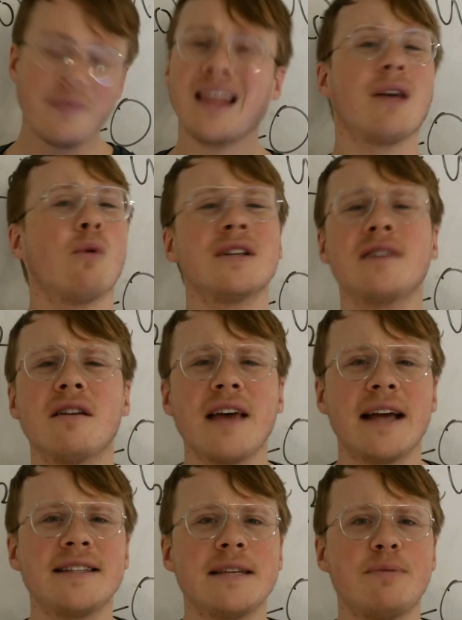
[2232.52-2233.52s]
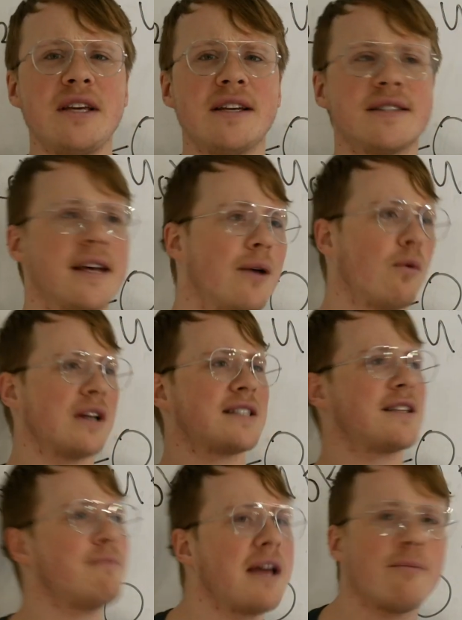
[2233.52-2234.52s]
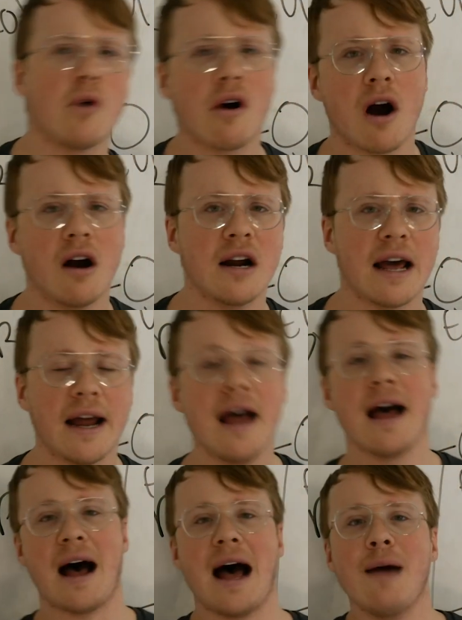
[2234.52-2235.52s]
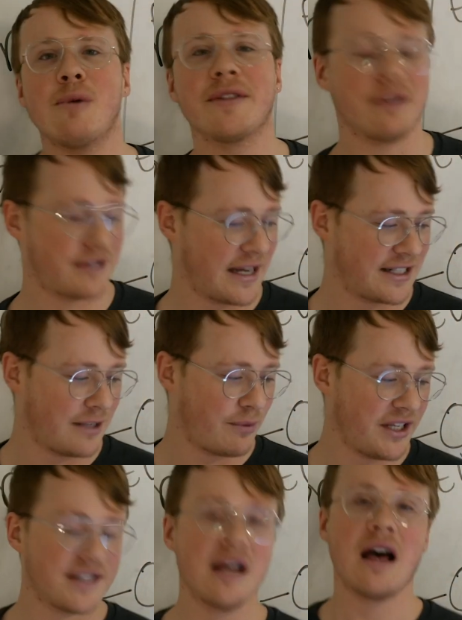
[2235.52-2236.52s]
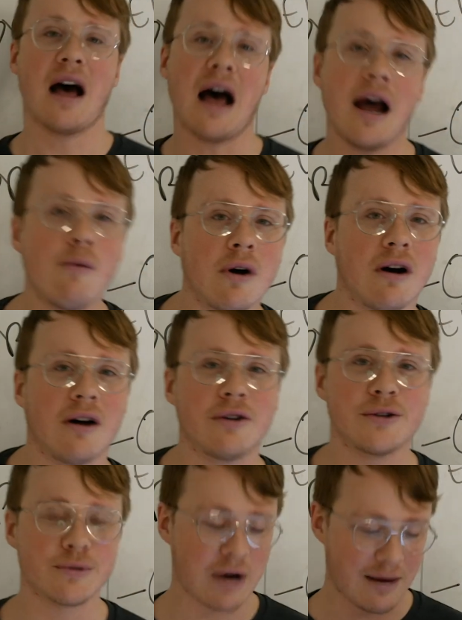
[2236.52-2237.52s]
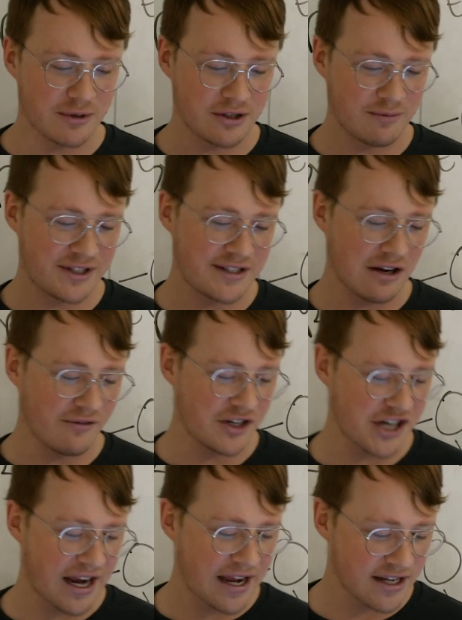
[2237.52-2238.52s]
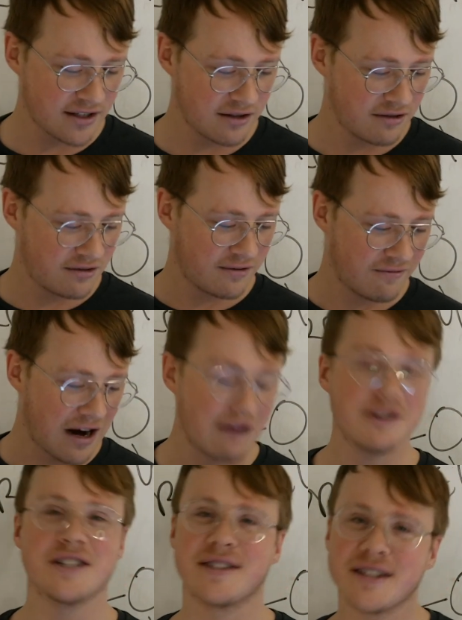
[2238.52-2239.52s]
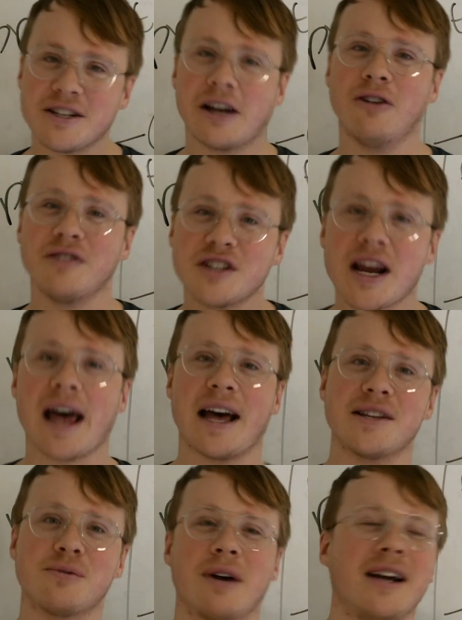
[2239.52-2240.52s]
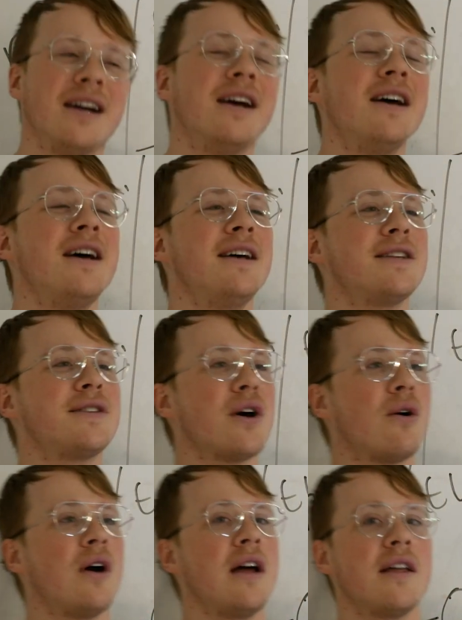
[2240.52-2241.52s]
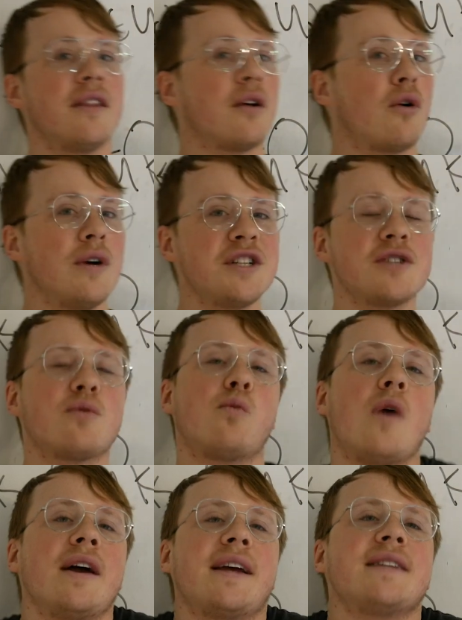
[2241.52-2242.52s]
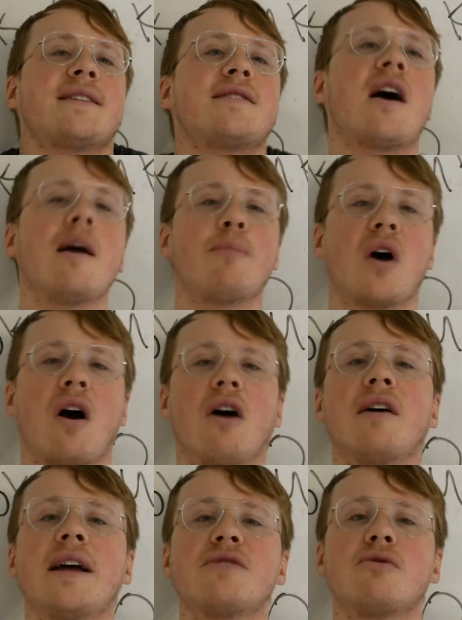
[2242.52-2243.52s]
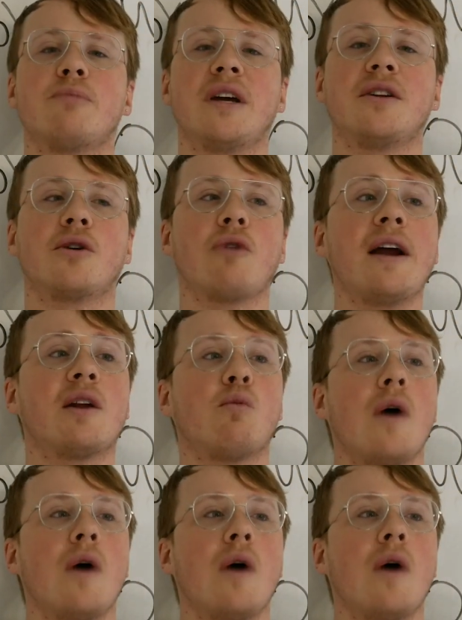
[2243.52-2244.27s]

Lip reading: It wants all the NTPs. It wants to make more RNA. I want those NTPs. I want all those ribosomes, selfish ass. Virus is the selfish ass, right? So the question is, what can stop RNAs from being degraded?